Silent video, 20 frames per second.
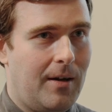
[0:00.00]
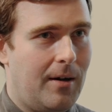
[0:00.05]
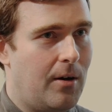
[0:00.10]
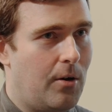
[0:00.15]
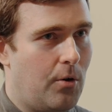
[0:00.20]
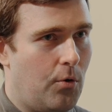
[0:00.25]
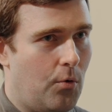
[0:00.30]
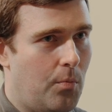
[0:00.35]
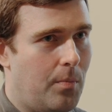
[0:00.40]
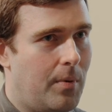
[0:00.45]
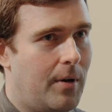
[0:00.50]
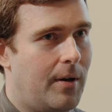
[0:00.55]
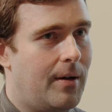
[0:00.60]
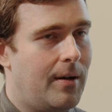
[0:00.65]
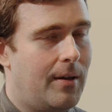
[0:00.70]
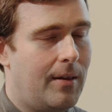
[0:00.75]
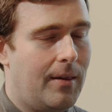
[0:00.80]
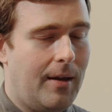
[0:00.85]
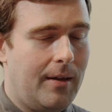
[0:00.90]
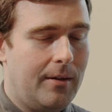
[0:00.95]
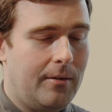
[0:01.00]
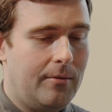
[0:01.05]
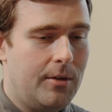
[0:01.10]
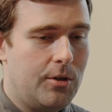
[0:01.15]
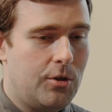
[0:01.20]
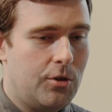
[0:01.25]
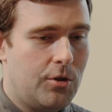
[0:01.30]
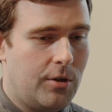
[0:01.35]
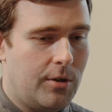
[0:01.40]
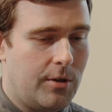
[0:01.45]
the Ruby
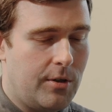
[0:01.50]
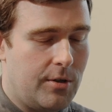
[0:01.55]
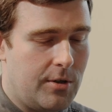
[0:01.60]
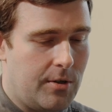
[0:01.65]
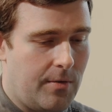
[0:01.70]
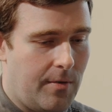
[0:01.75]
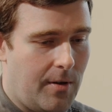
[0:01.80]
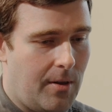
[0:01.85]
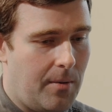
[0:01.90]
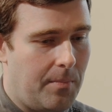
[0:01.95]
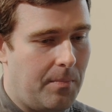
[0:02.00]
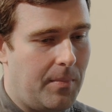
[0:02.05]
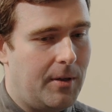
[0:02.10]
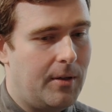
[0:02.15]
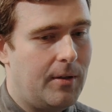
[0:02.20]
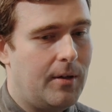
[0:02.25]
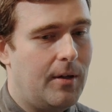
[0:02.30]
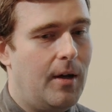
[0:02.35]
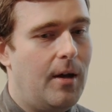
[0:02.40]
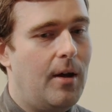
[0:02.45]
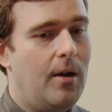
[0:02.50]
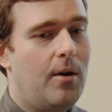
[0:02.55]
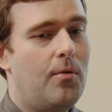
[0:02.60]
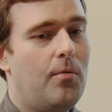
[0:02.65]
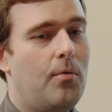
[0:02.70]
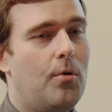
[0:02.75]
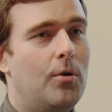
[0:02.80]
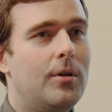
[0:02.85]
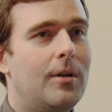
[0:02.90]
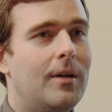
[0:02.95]
language development.
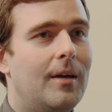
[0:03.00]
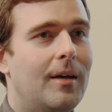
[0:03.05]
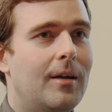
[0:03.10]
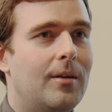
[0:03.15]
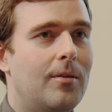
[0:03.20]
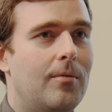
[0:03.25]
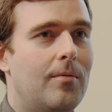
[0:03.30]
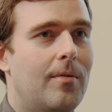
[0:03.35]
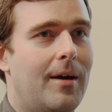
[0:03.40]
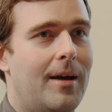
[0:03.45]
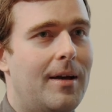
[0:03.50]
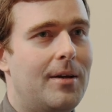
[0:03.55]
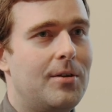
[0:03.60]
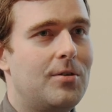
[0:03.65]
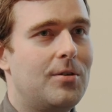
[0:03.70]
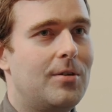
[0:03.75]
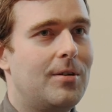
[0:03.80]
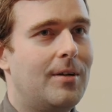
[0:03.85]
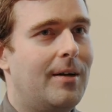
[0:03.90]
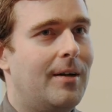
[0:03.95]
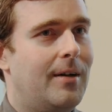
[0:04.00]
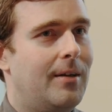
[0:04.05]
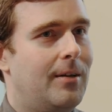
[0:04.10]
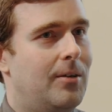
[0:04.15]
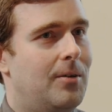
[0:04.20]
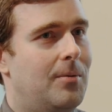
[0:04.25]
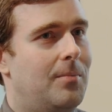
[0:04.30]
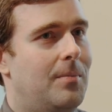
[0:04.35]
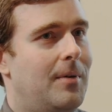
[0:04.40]
What advice can it